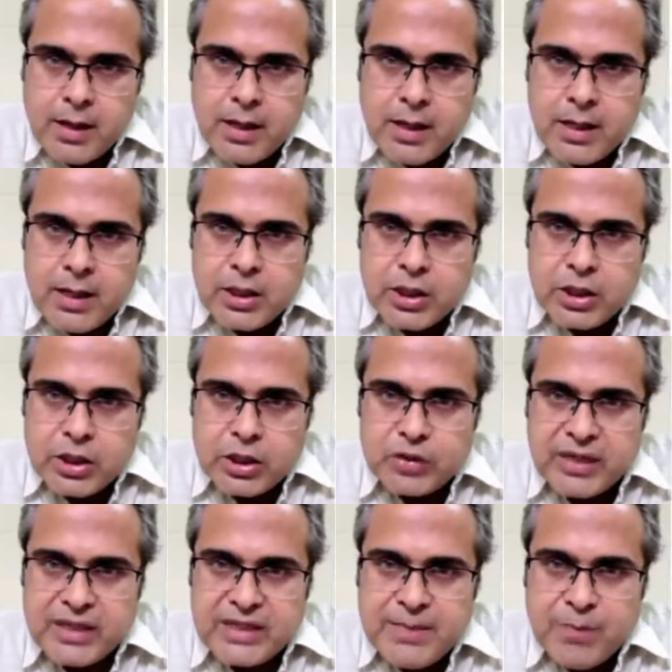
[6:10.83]
So that is the
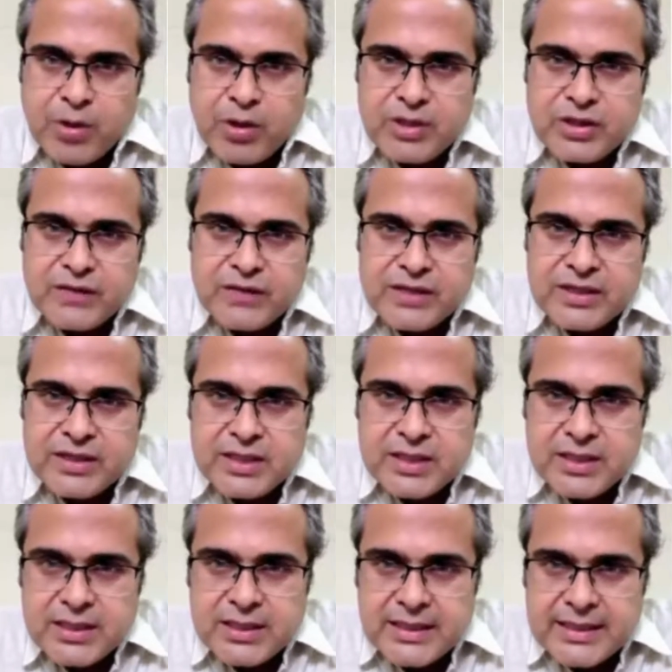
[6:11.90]
importance of
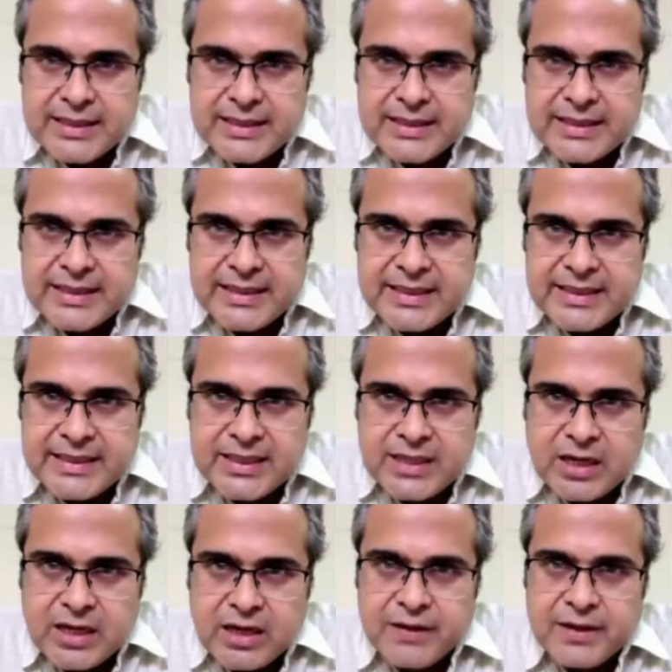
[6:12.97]
this curve here.
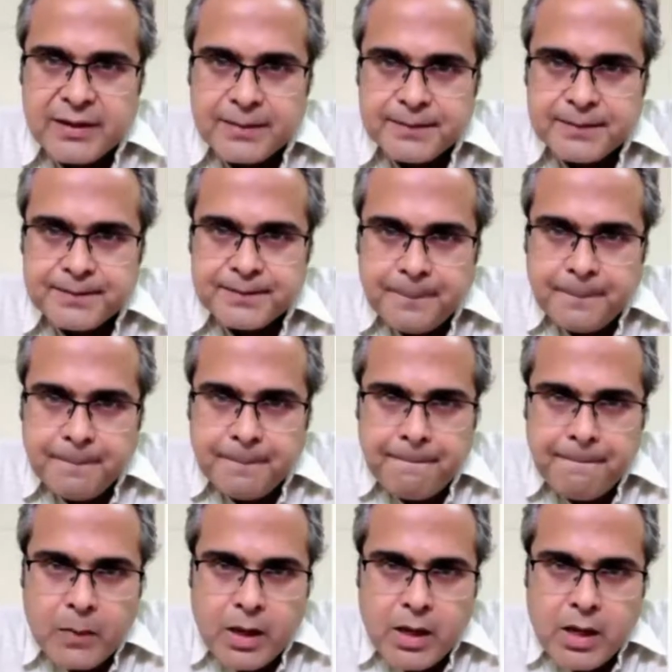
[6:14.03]

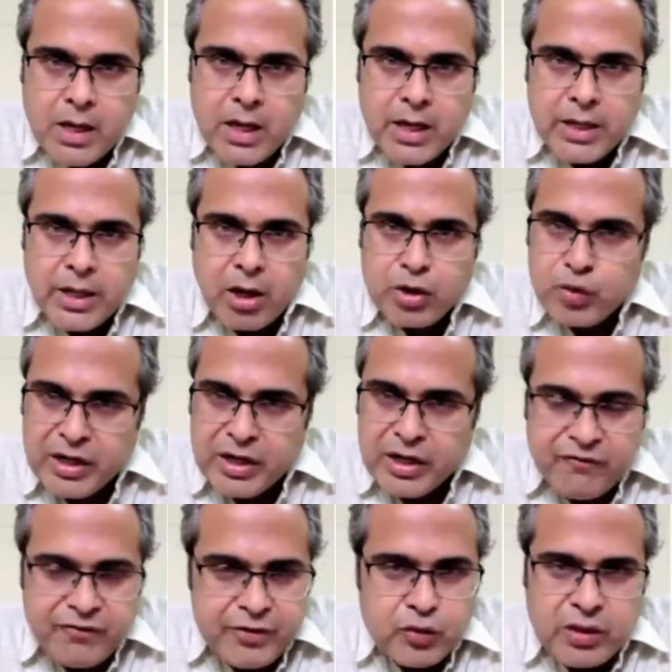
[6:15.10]
Now you
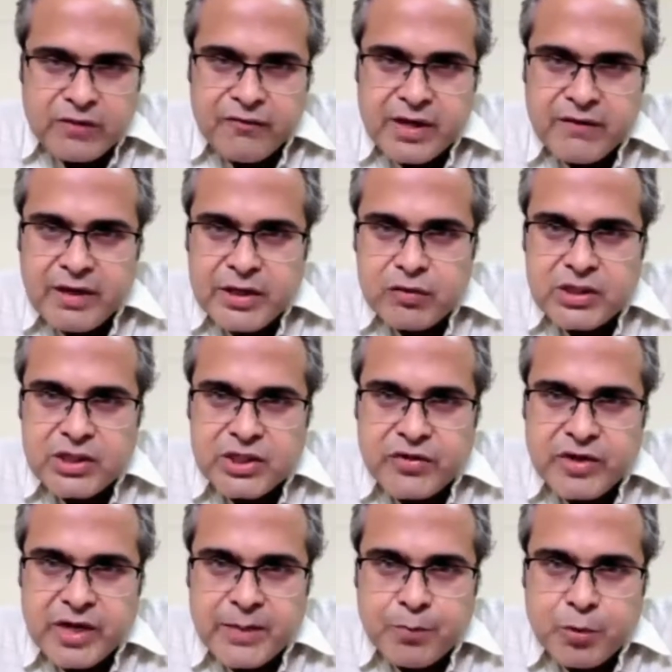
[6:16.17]
can very well use a straight
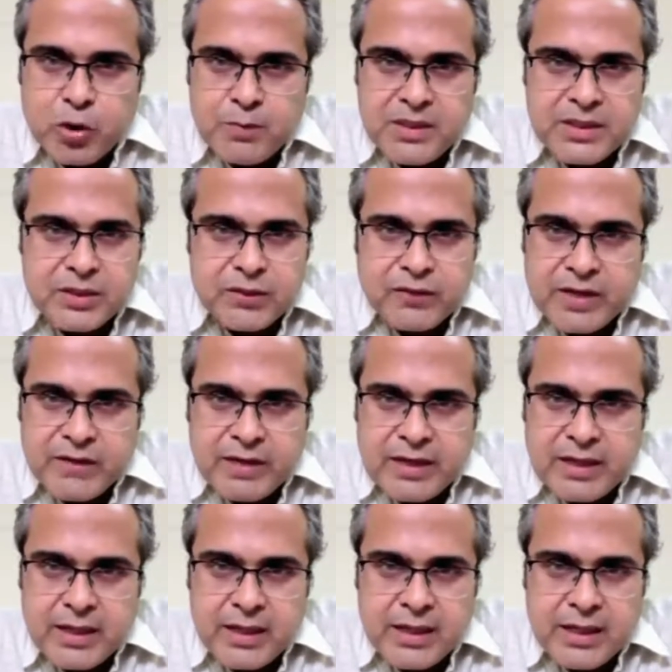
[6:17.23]
probe. It's very well,
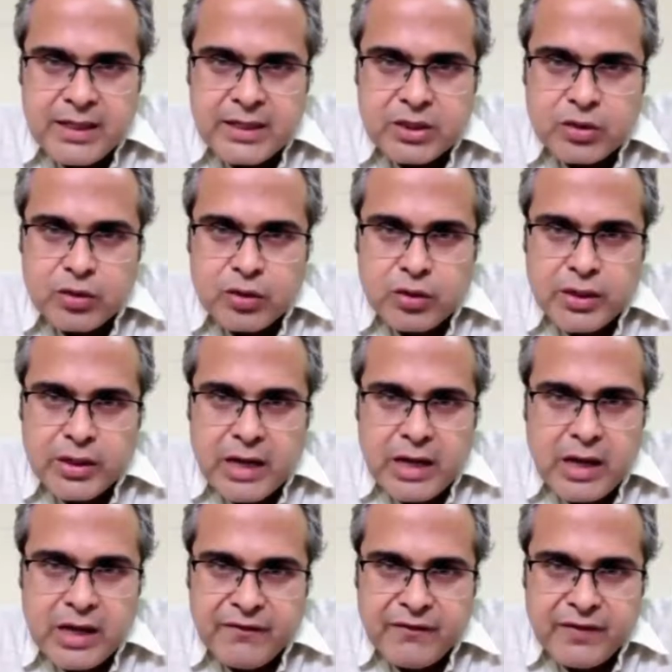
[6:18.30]
it's good. In
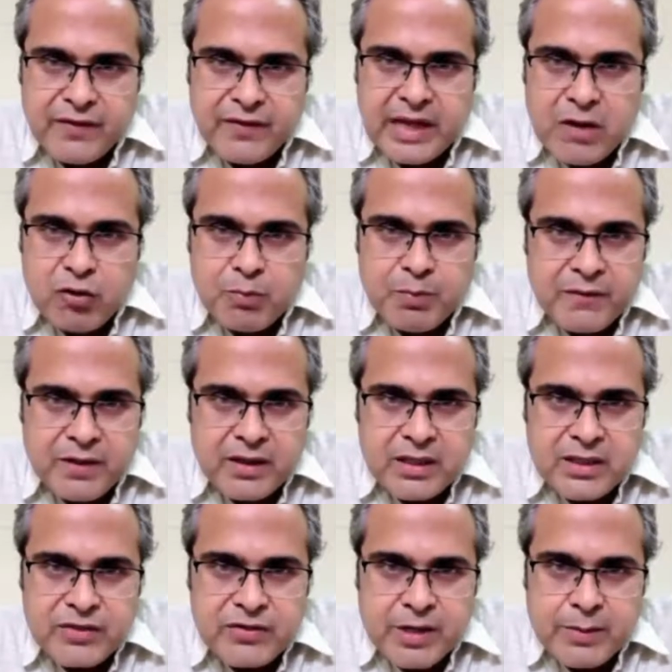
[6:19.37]
fact, I would prefer the
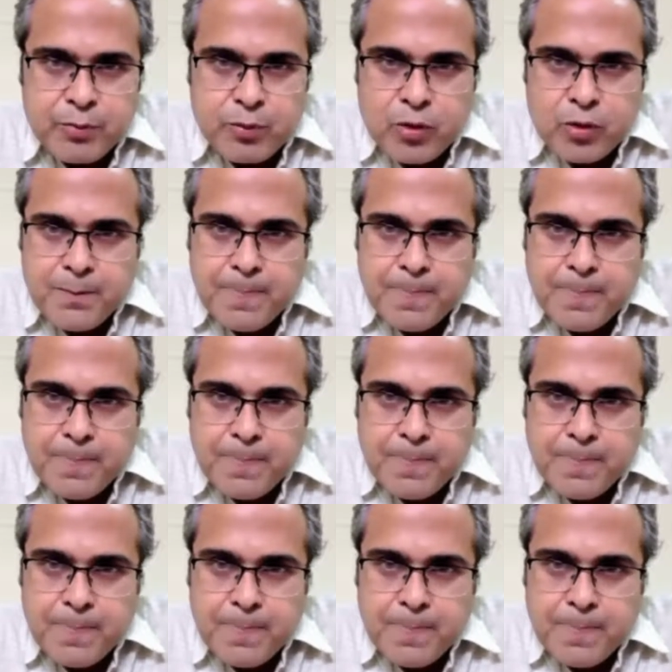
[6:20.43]
straight probe.